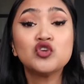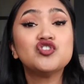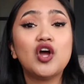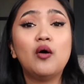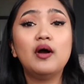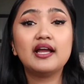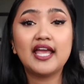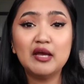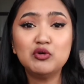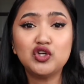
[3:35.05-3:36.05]
So
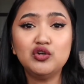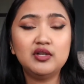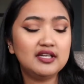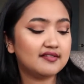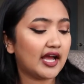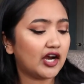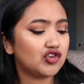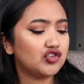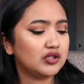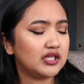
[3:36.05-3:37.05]
Camel Cutie is
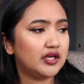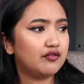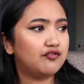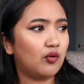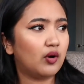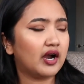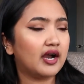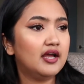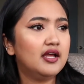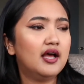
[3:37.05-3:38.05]
actually for